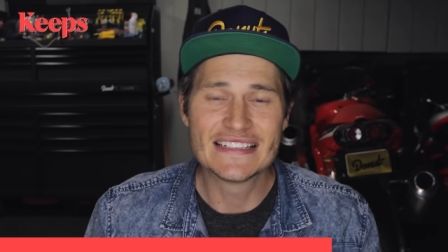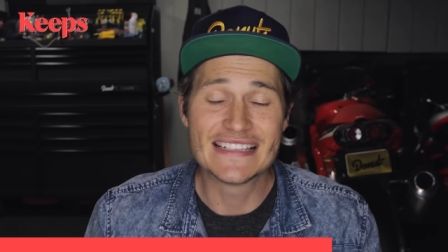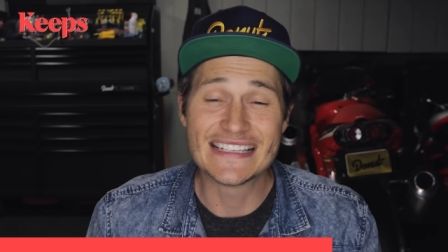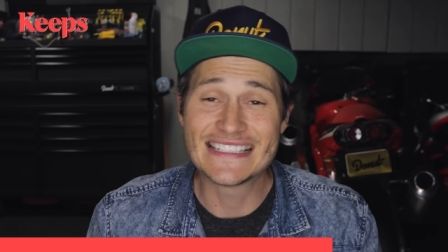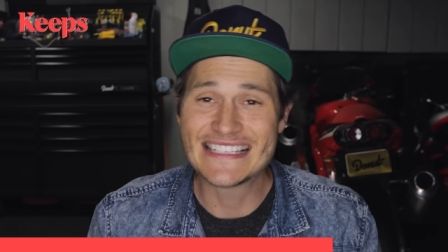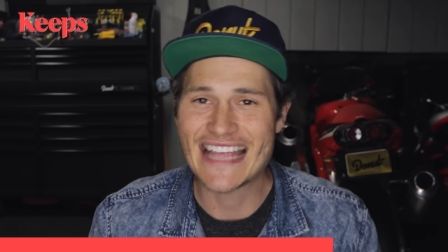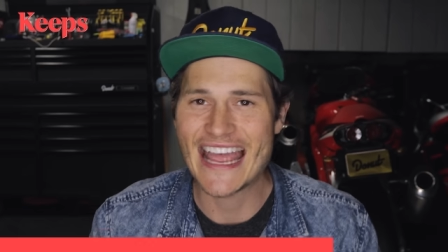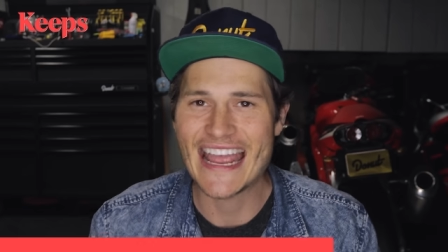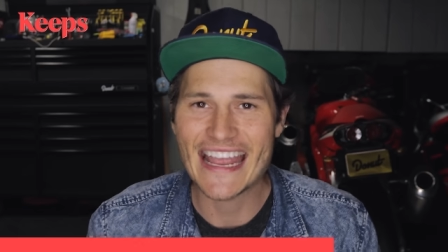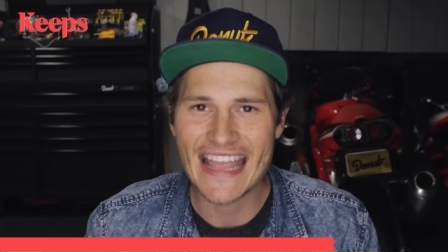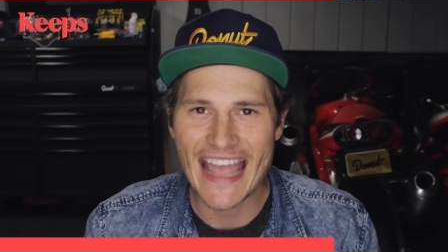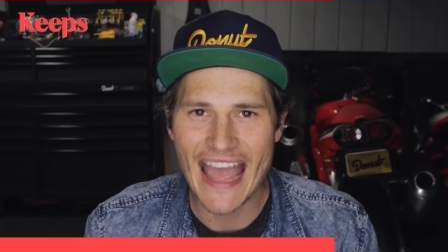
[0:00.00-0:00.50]
to
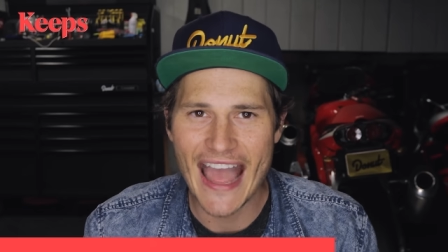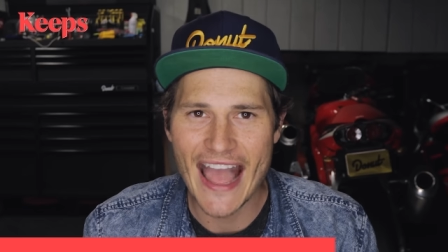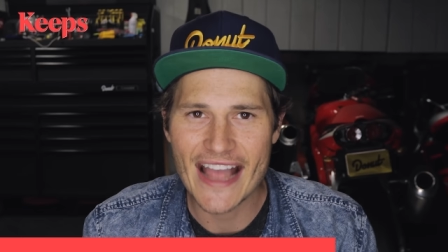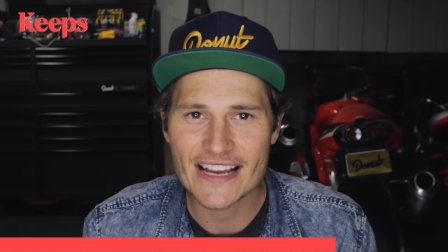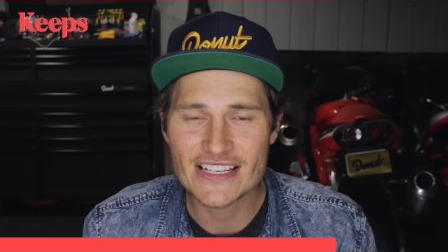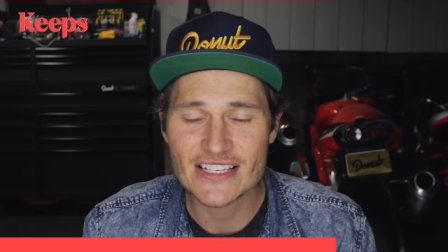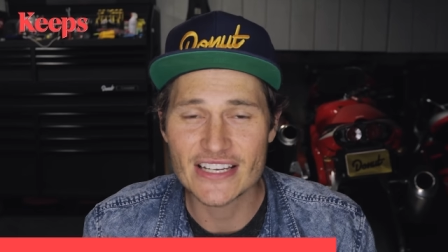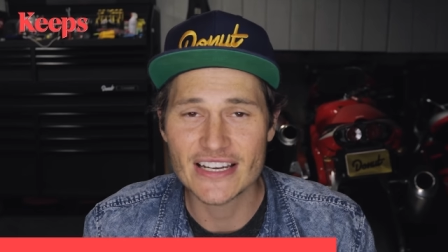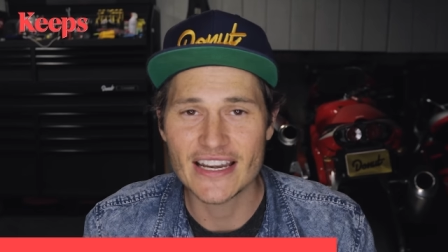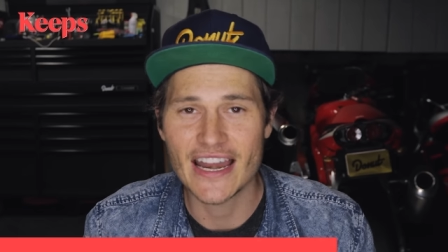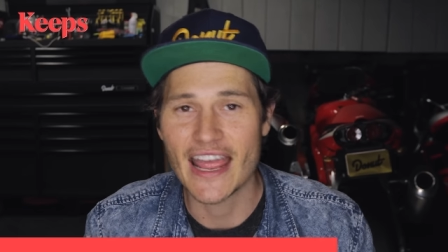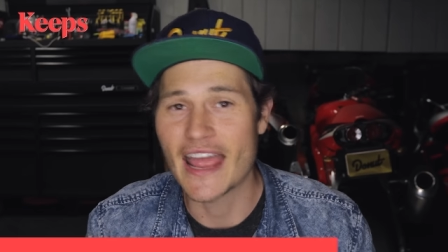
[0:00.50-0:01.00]
take
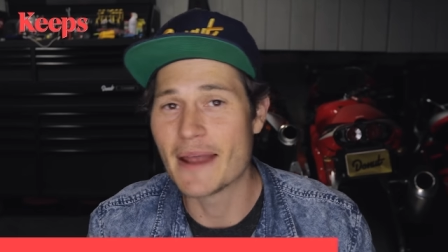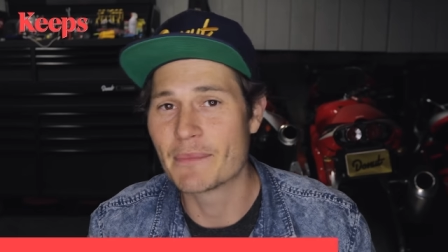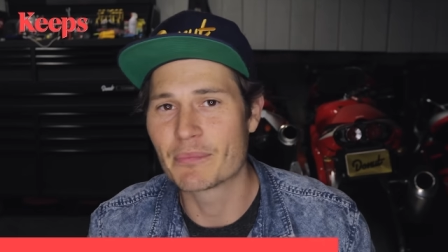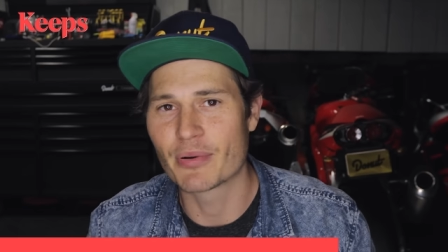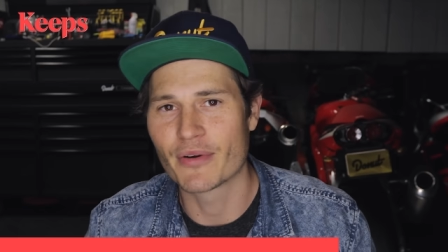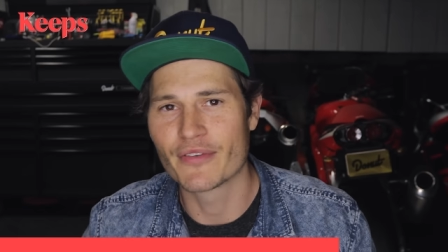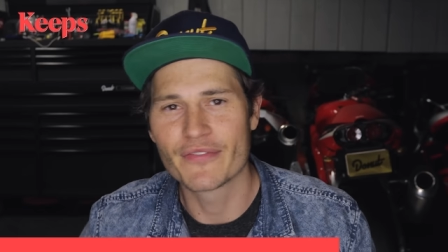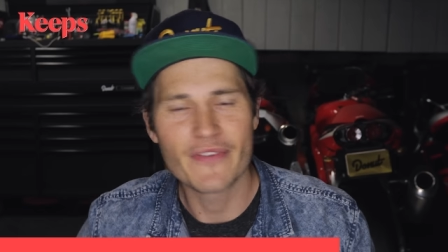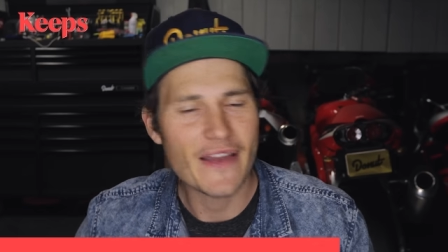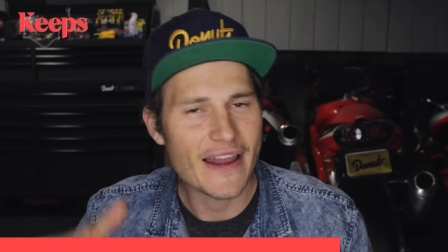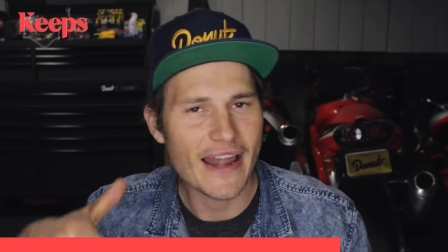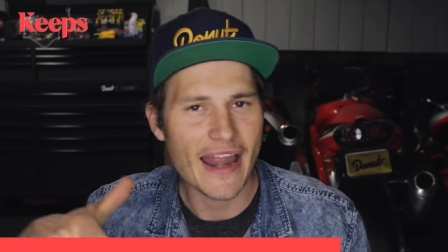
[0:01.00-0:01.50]
action and
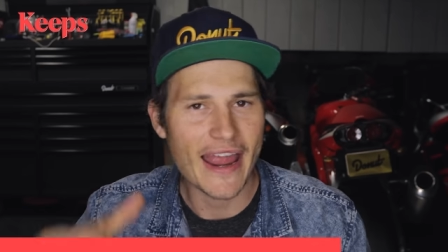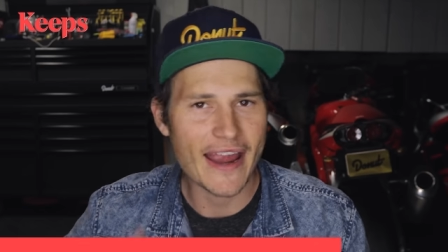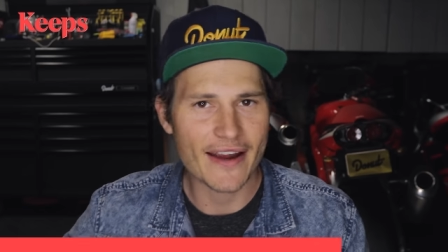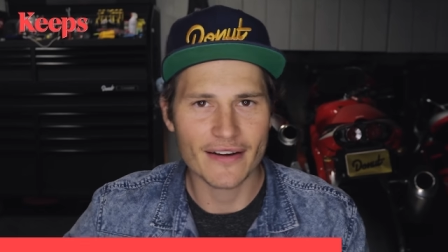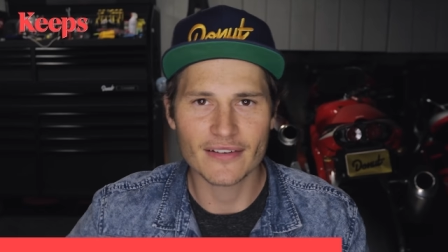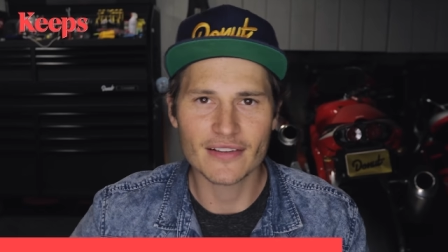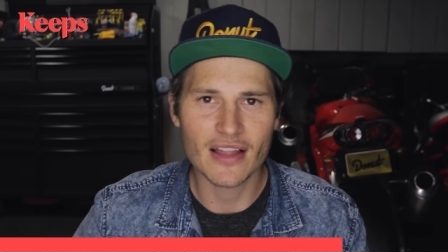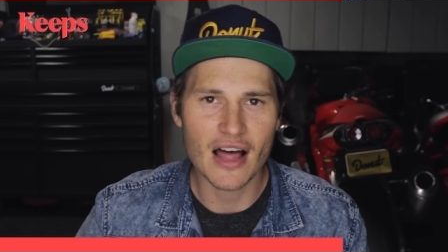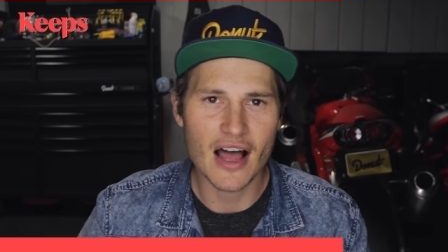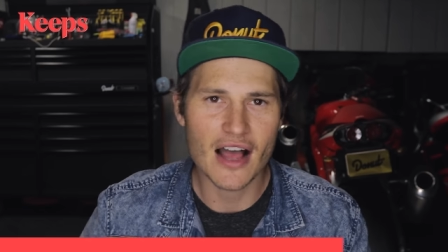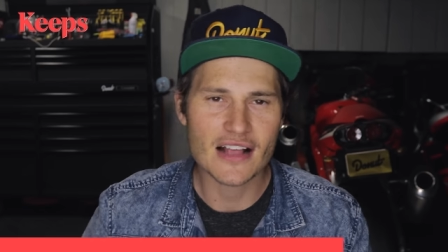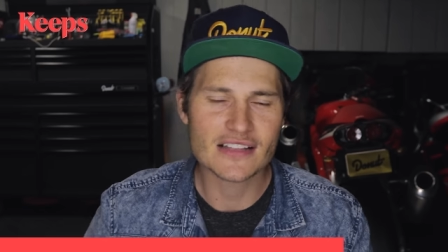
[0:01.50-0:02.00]
prevent
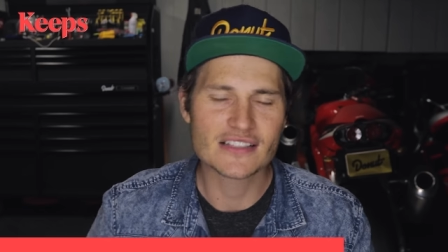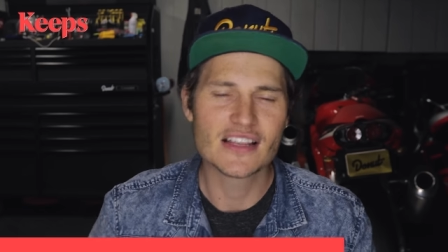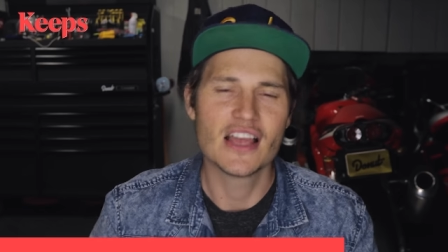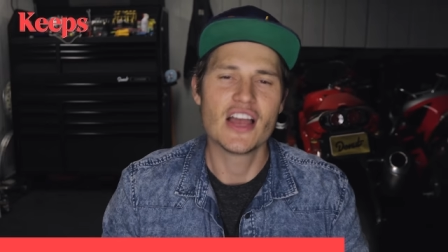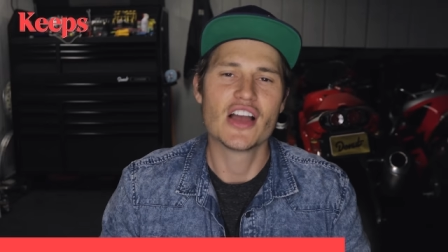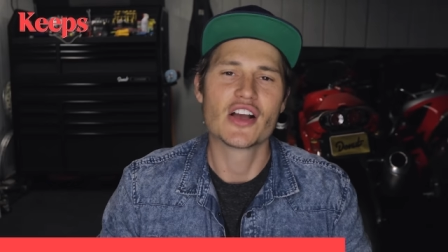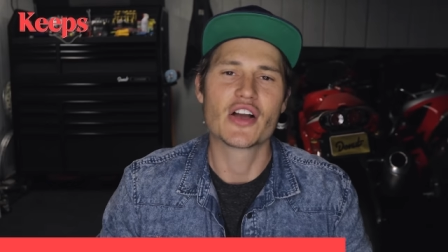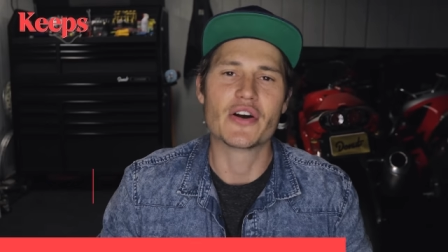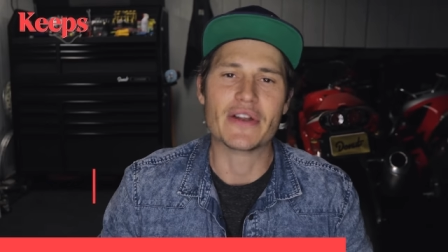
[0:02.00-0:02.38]
hair loss,